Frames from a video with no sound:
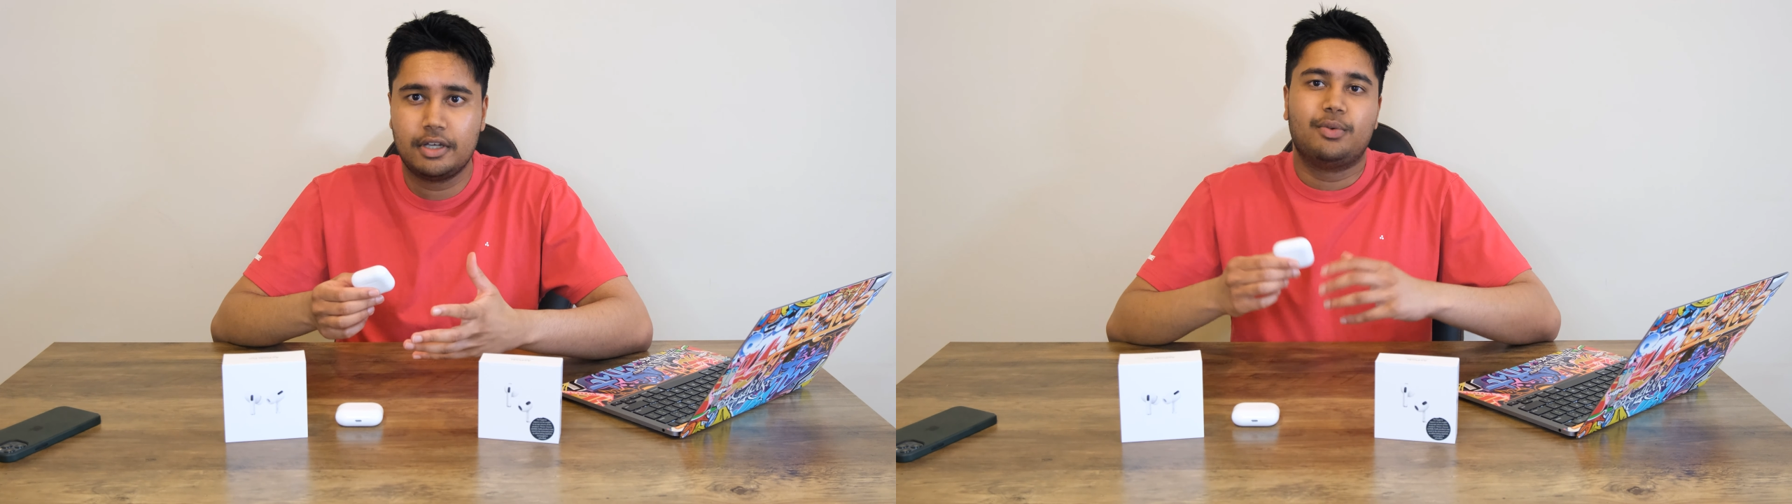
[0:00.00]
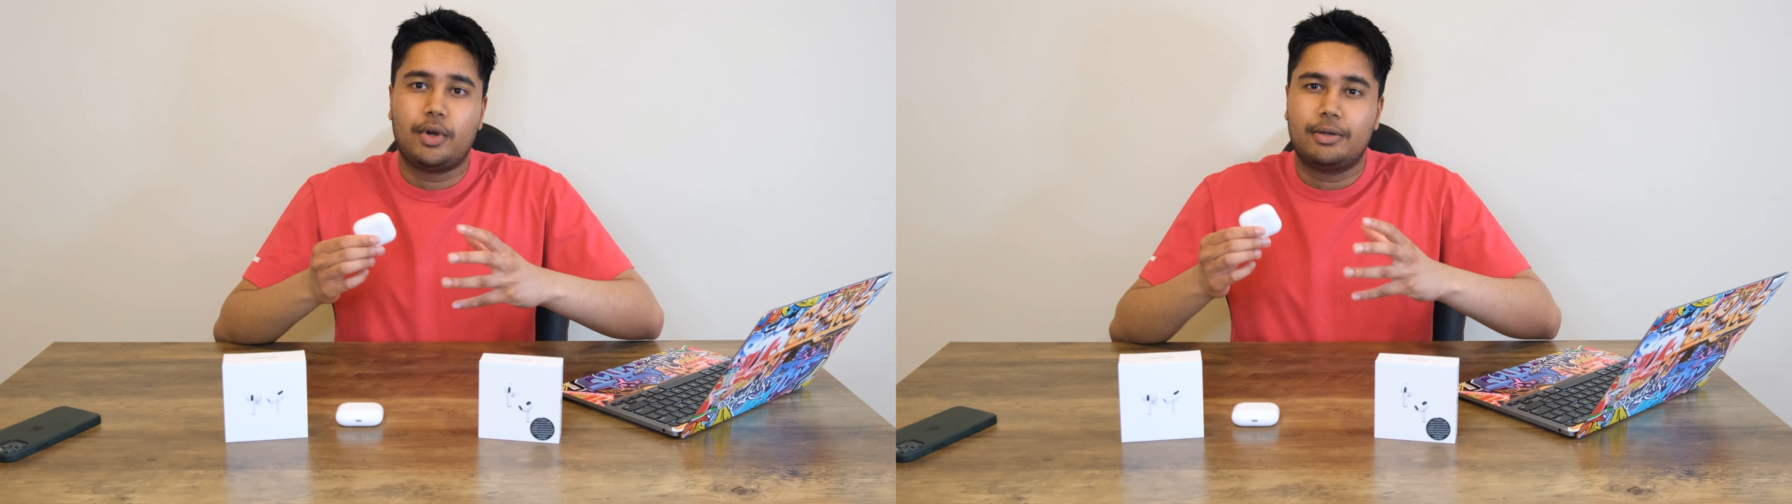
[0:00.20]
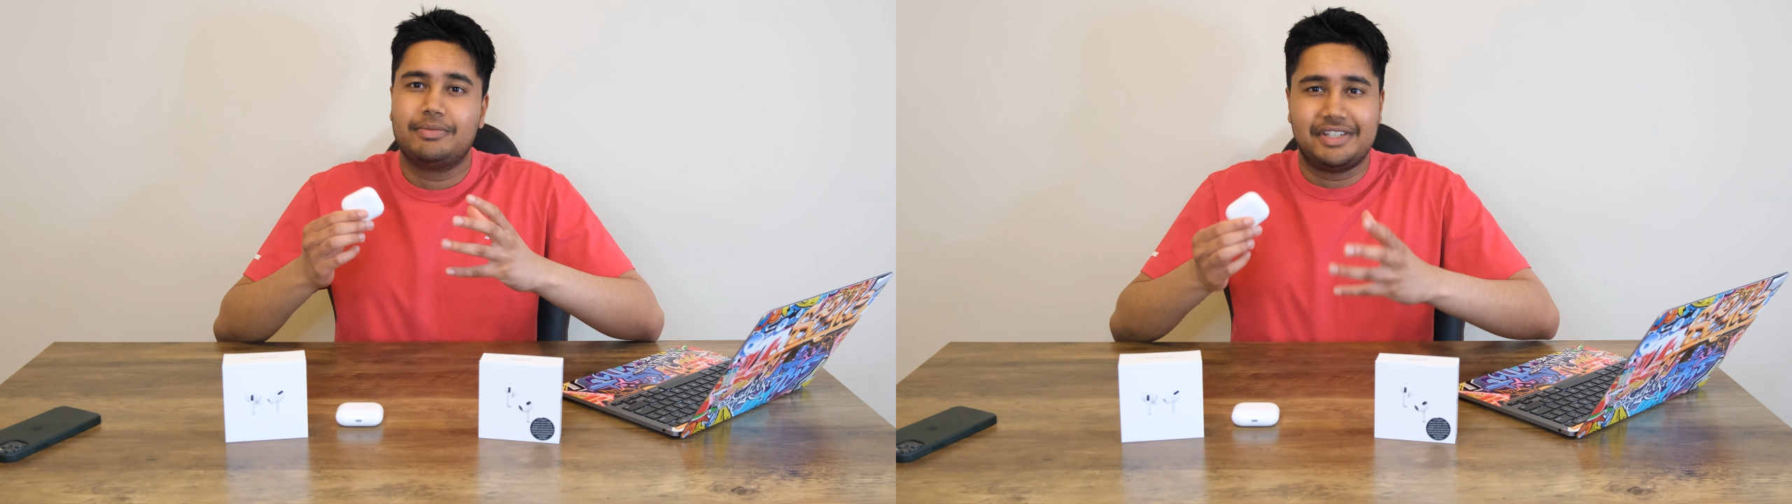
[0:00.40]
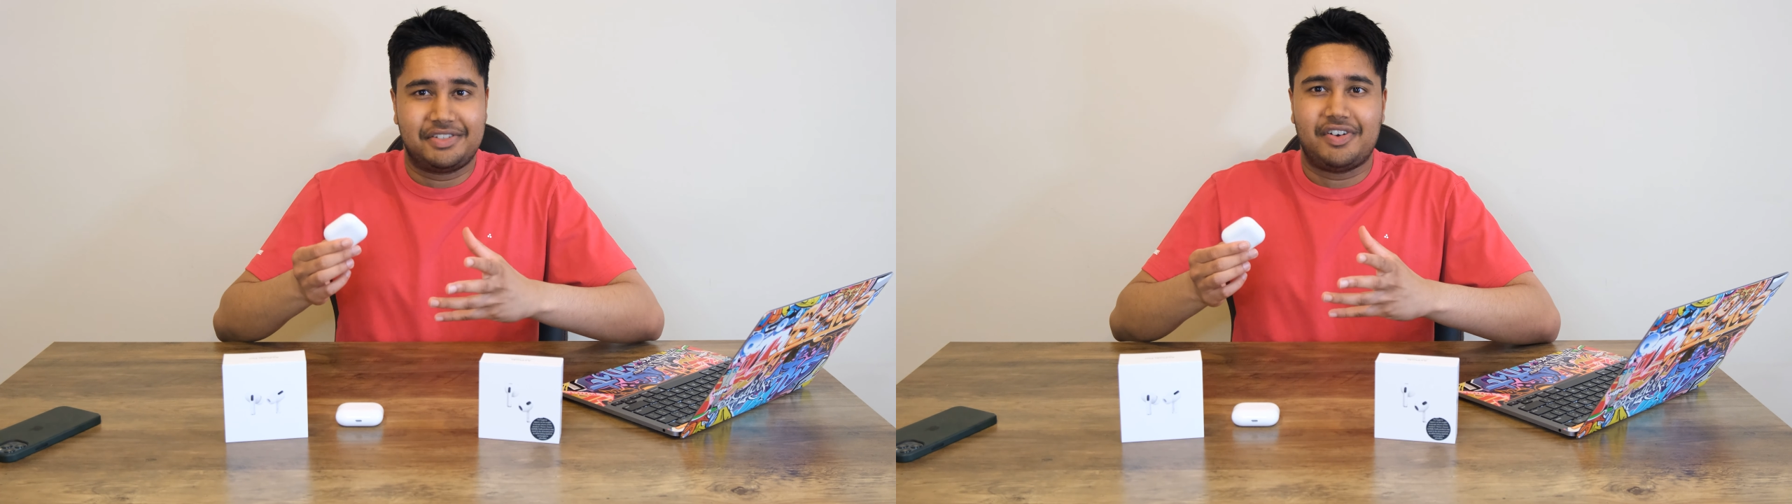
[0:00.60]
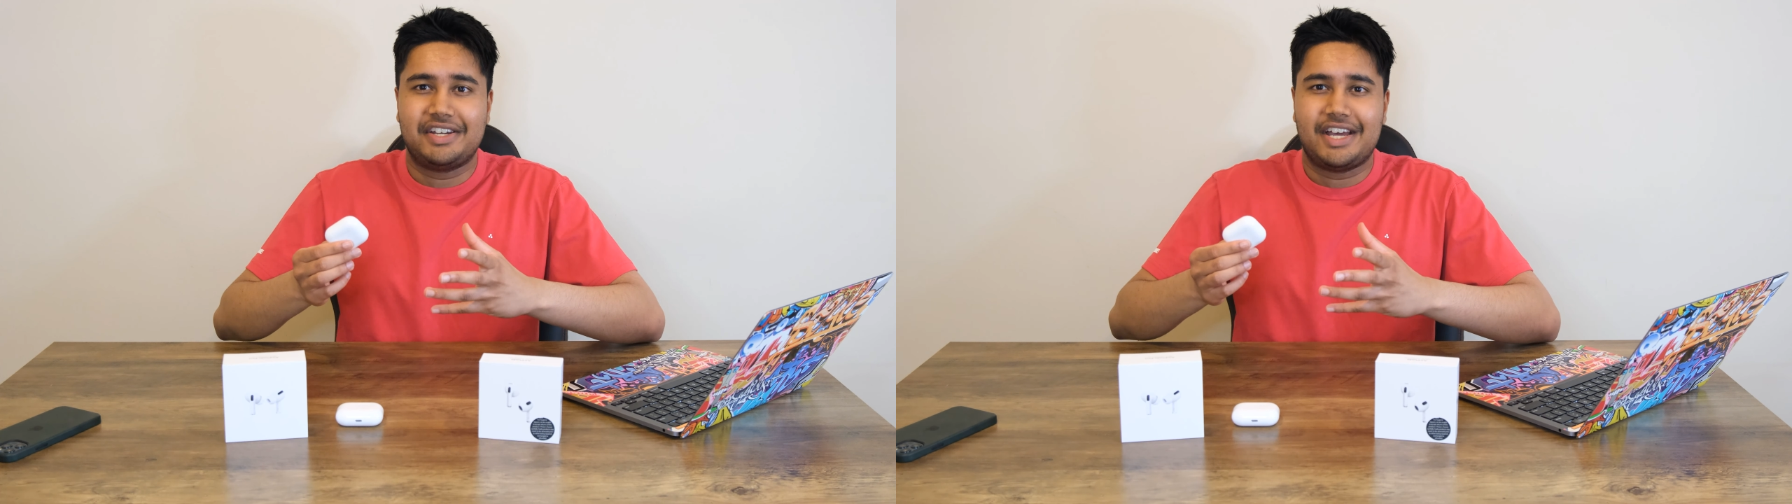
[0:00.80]
Well, let's
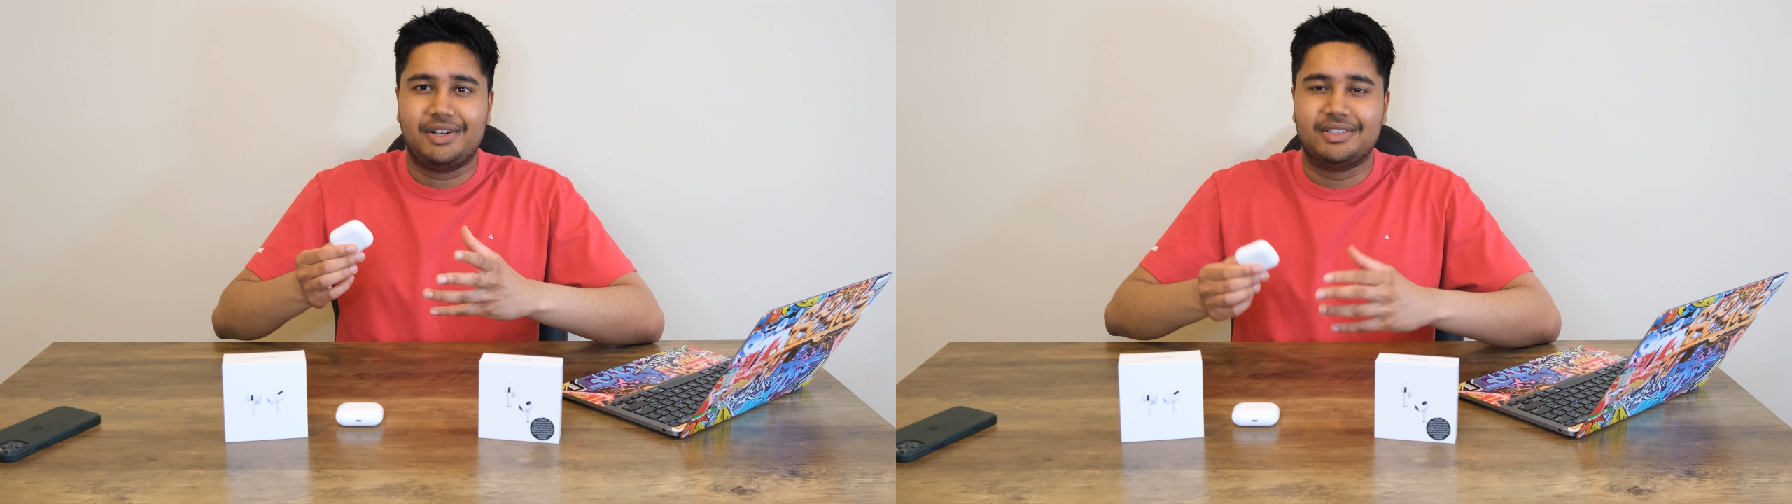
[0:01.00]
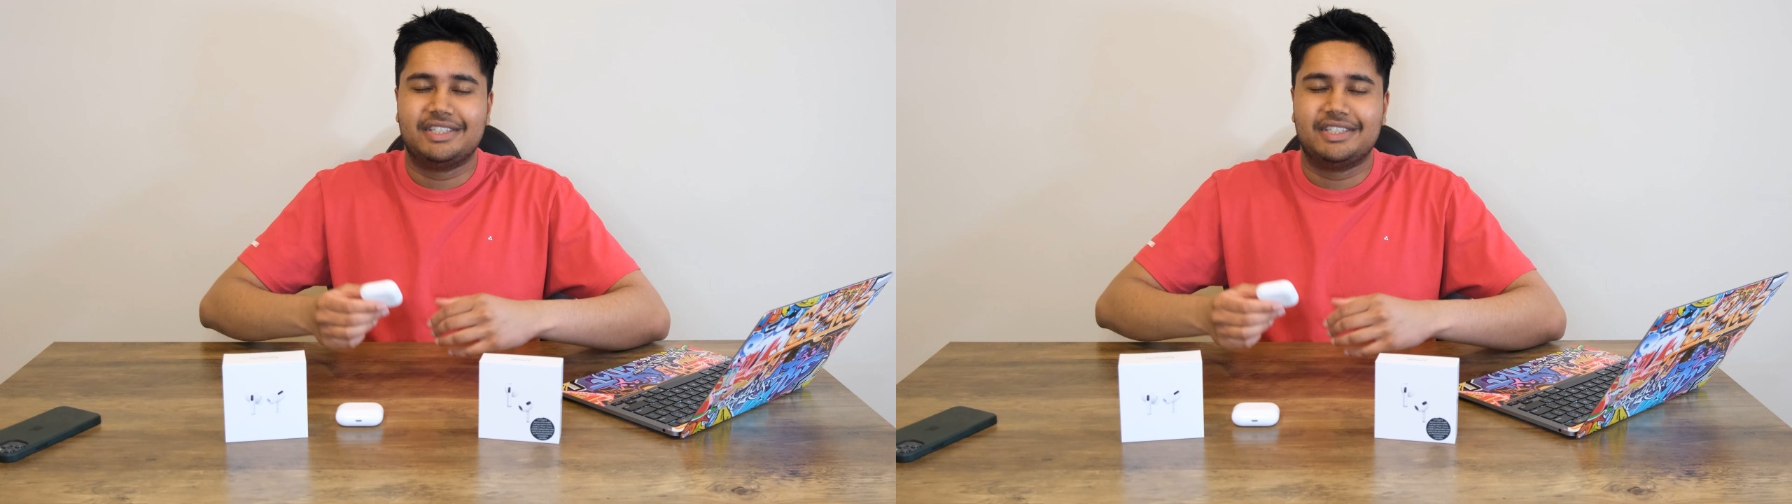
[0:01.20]
find out.